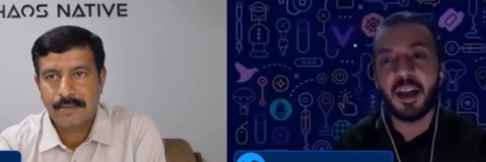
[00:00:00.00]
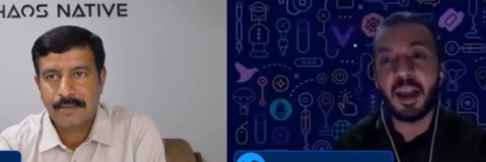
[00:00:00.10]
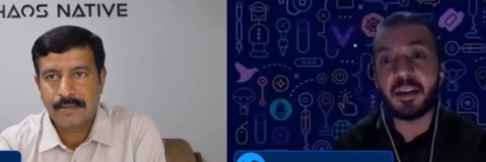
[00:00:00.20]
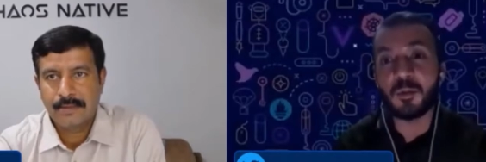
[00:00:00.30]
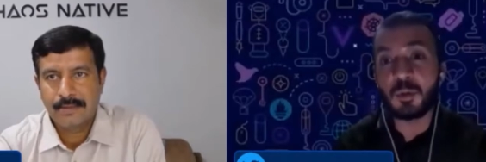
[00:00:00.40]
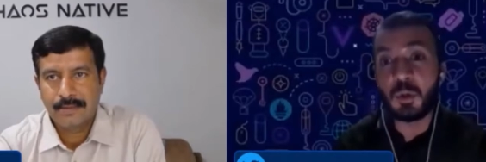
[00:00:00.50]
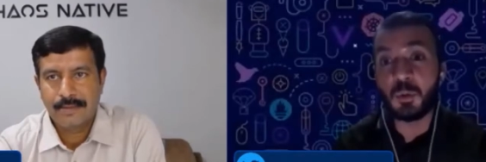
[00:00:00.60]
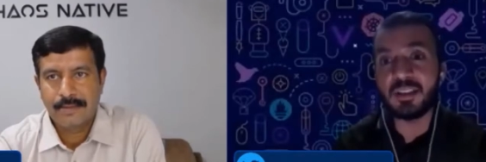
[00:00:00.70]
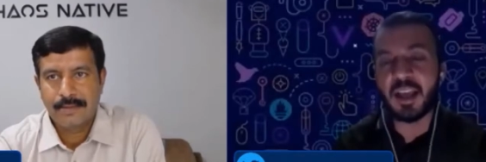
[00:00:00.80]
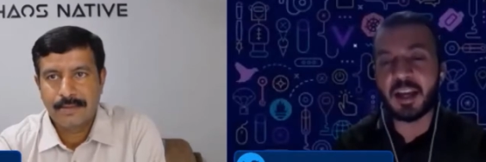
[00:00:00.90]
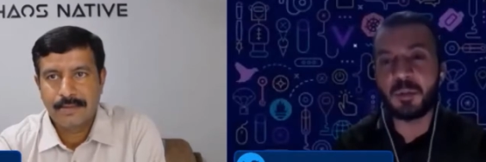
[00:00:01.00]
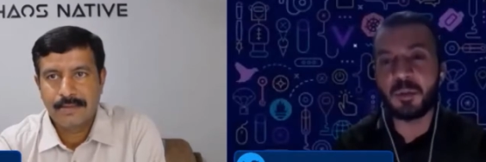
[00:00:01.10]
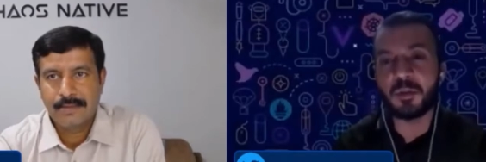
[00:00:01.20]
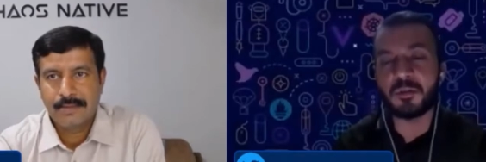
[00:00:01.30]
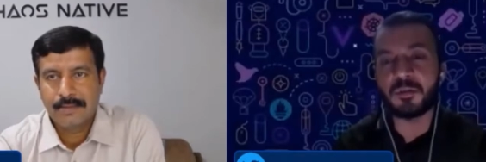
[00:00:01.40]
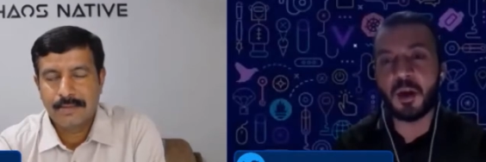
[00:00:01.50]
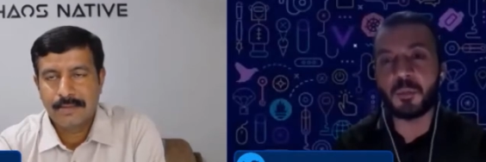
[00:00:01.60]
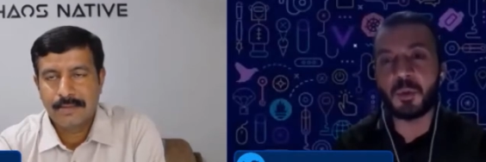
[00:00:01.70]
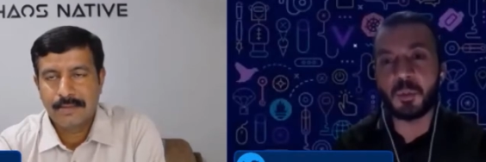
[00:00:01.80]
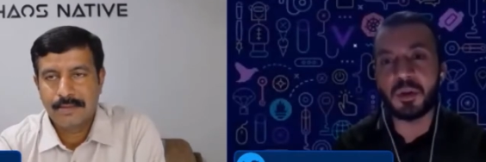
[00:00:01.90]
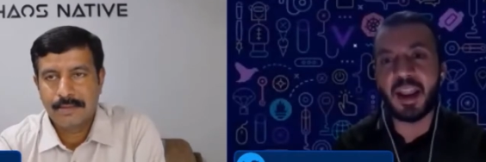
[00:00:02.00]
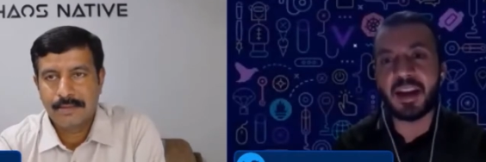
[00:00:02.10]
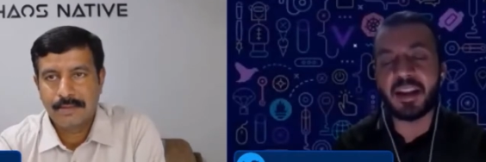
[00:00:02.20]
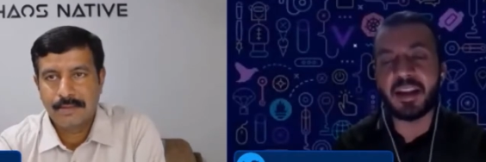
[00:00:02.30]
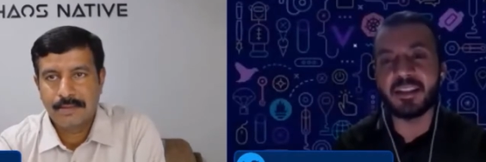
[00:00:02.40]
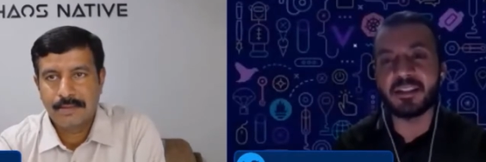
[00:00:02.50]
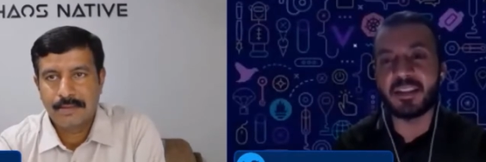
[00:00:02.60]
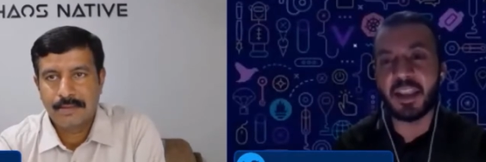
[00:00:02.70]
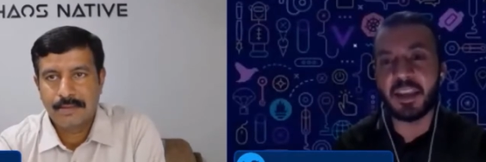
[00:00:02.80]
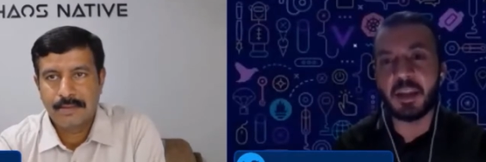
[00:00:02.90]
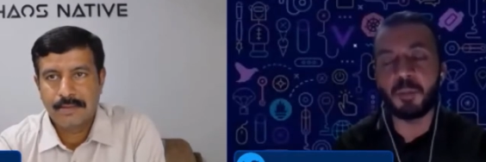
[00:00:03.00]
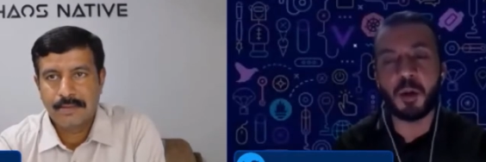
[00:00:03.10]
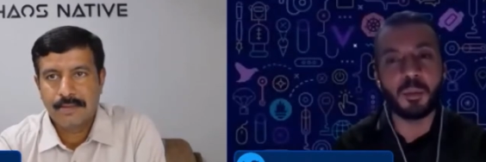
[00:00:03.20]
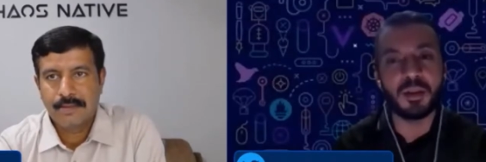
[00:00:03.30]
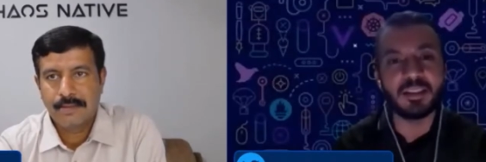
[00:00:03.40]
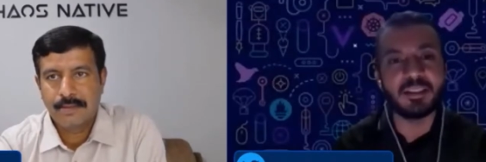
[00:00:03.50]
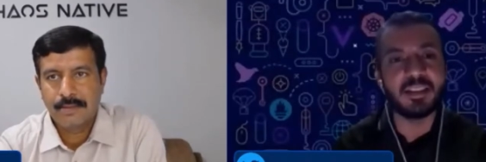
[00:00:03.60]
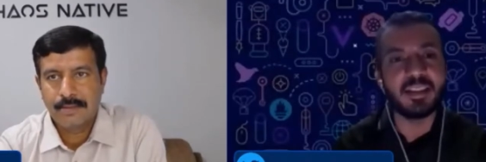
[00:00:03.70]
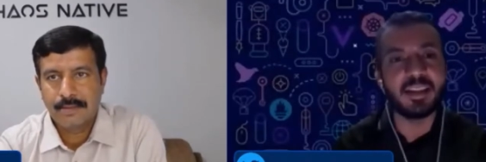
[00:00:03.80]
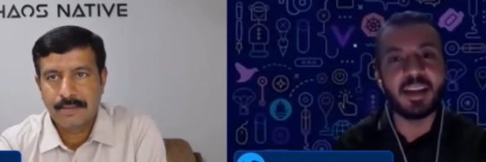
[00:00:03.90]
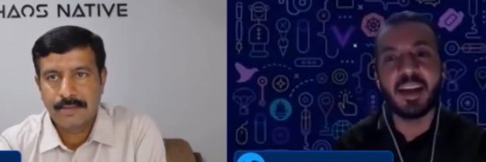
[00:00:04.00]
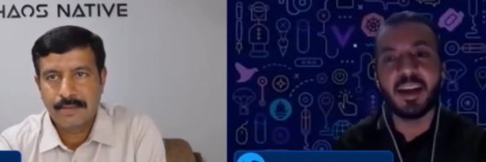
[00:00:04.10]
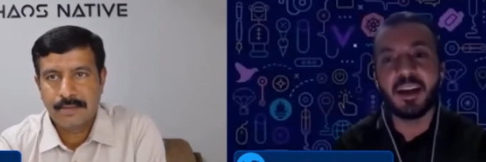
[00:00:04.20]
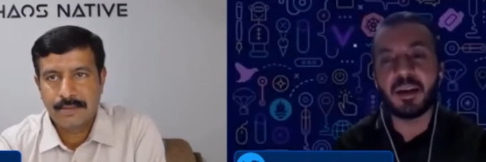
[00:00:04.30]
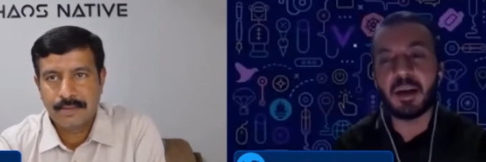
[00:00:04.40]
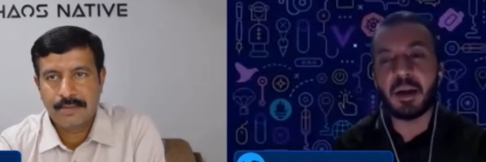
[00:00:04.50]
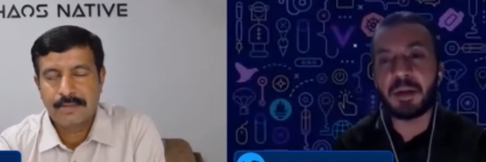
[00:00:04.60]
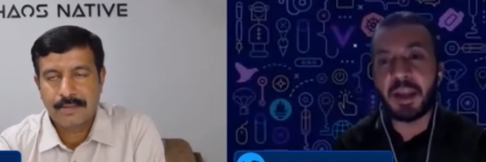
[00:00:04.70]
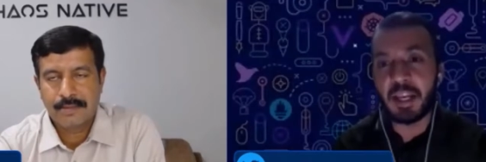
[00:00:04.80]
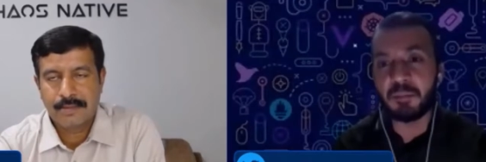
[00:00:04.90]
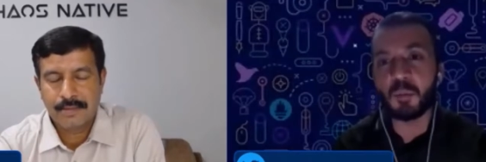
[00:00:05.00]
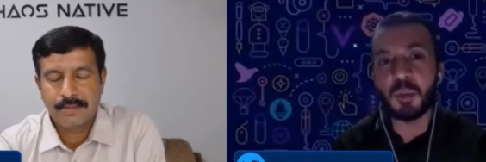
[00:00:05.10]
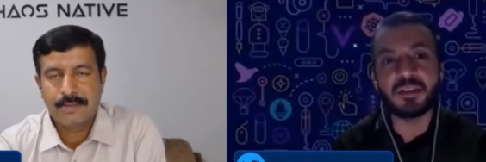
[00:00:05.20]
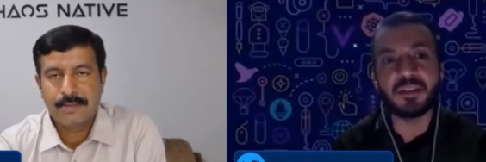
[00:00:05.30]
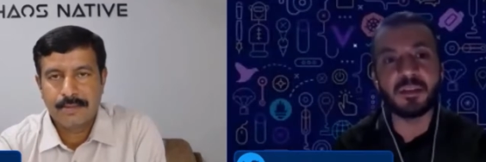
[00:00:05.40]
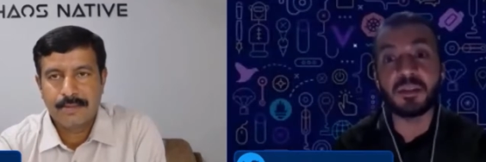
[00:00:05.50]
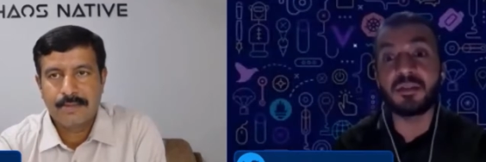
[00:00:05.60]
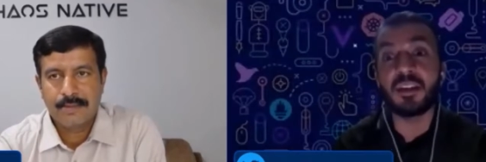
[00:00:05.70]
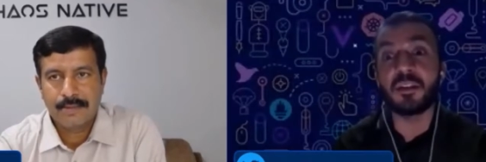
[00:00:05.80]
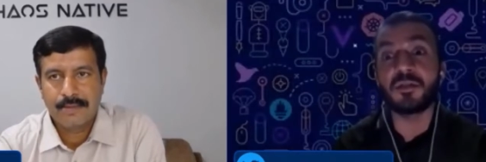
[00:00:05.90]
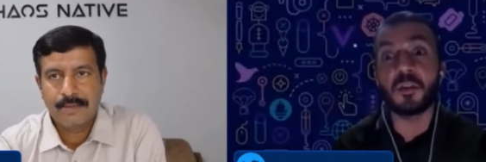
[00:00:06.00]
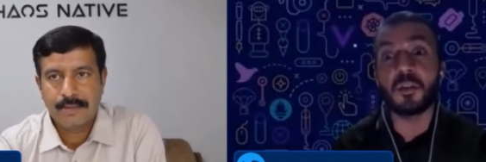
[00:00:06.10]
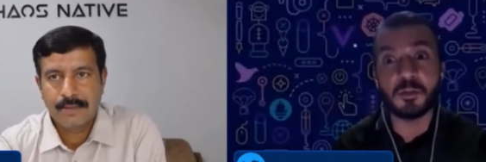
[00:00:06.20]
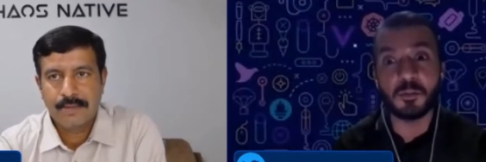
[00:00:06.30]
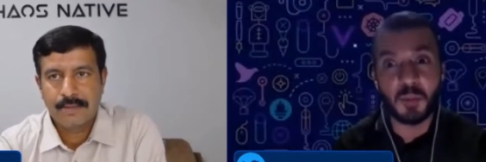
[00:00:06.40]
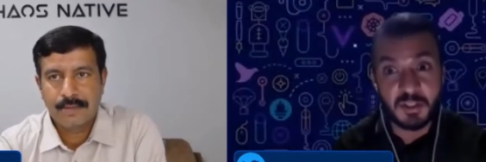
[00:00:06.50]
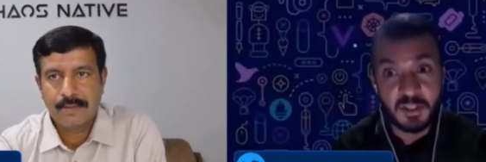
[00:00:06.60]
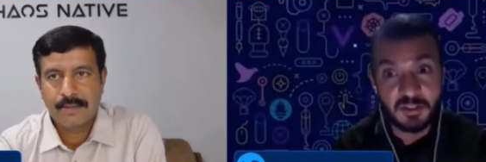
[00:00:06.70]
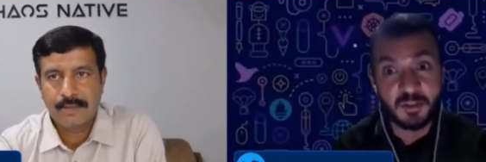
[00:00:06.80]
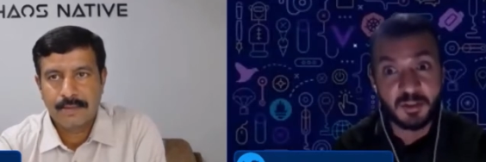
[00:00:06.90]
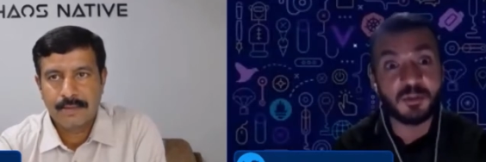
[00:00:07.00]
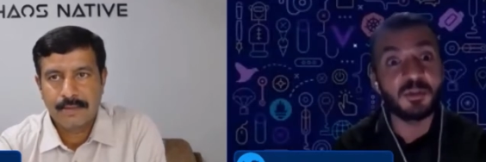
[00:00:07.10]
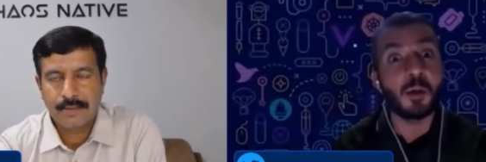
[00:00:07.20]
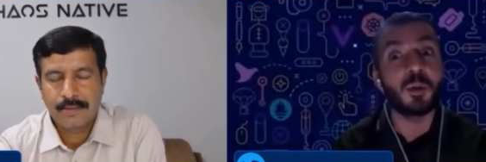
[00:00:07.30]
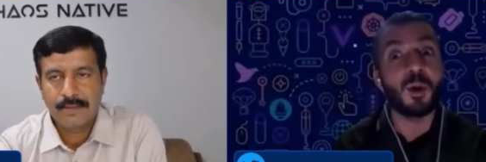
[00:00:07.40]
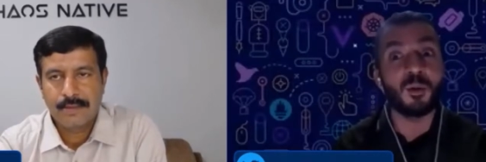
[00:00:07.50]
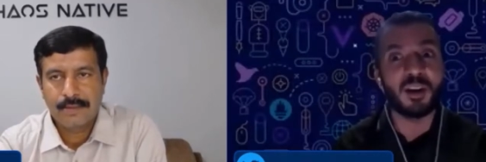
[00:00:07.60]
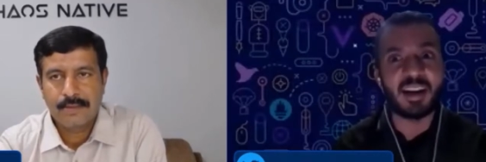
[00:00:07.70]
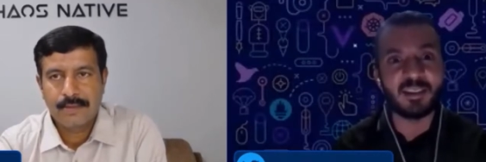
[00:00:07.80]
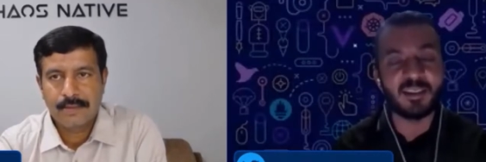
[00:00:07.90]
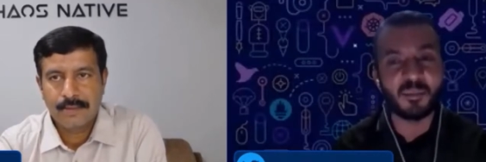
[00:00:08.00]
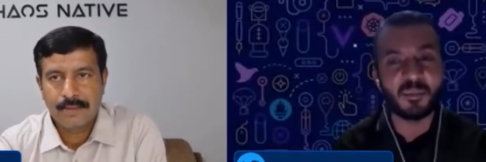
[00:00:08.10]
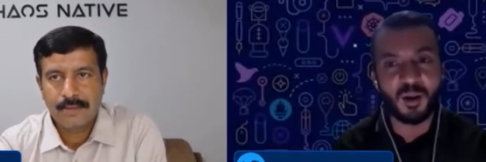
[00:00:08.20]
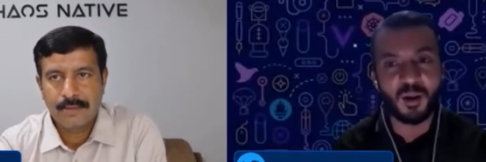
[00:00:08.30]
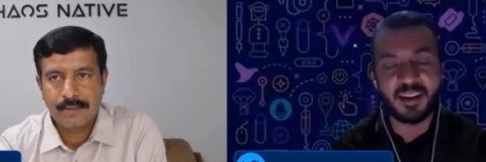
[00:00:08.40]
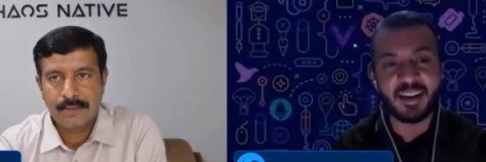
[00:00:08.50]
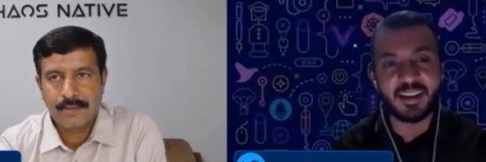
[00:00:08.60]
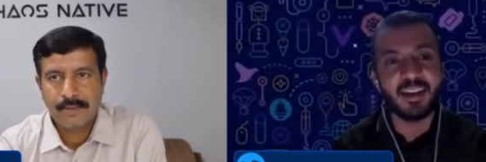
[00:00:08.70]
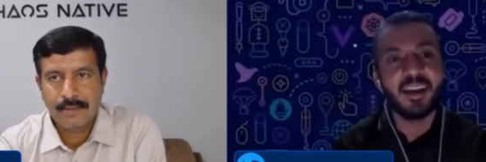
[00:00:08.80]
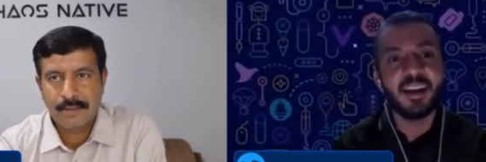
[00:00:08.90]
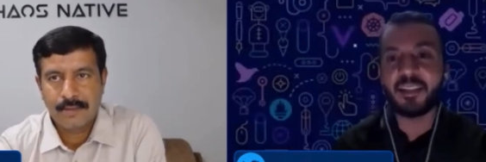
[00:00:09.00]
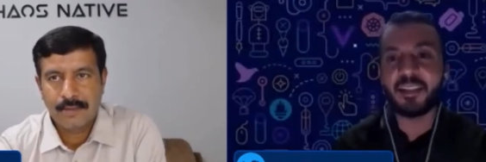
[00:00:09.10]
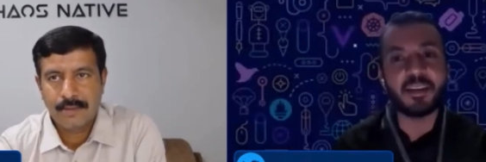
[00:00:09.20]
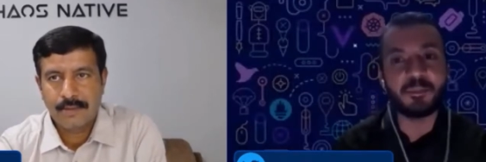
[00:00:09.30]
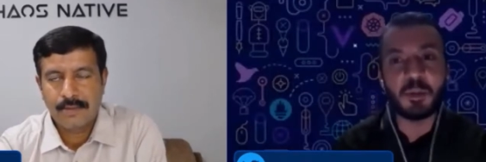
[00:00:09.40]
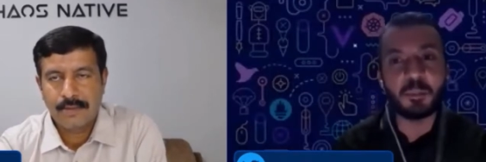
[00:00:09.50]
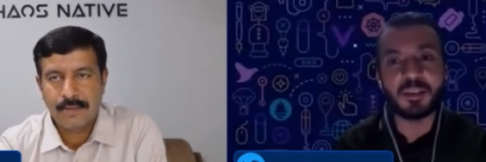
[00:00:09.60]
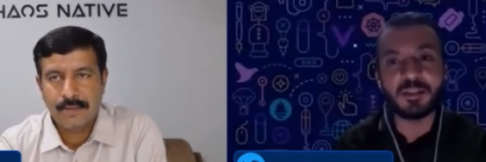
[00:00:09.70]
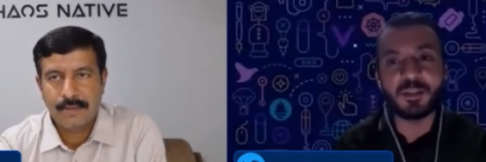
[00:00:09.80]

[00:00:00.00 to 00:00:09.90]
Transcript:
Speaker 1: And during that period of time, Kubernetes is gaining popularity and gaining momentum and service meshes concept already into the market. And then people